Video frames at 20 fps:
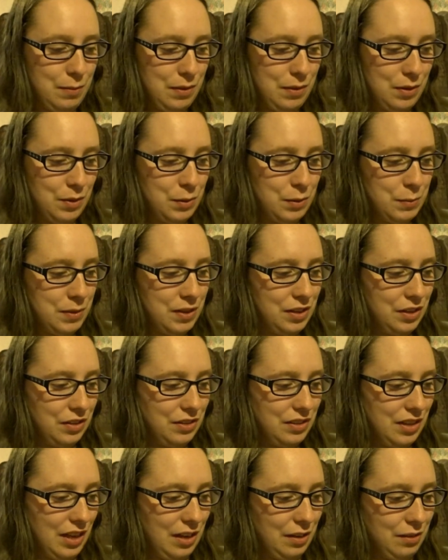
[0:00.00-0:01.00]
You know, it's been a good
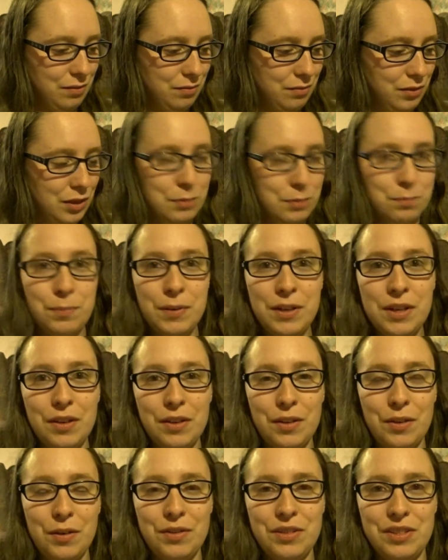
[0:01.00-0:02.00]
day. Just being
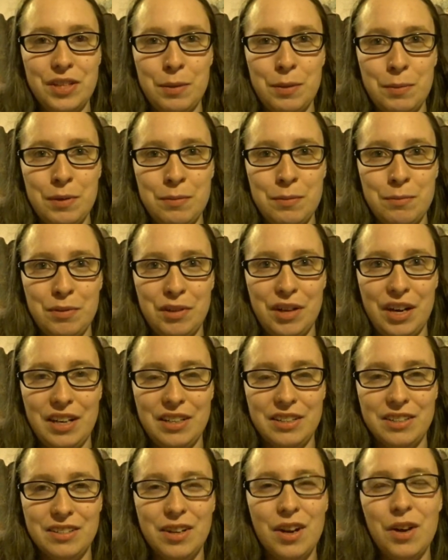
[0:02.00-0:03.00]
alone, celebrating Pride.